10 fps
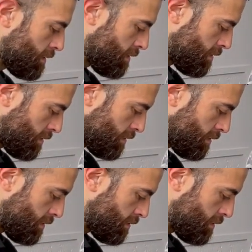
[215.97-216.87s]

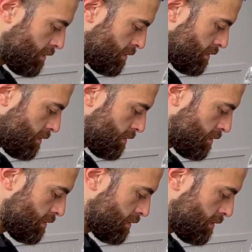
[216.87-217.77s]

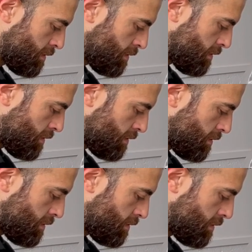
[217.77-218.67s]

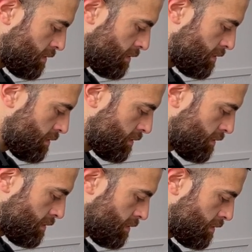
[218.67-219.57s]

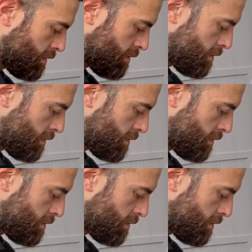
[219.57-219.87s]
Nothing is said.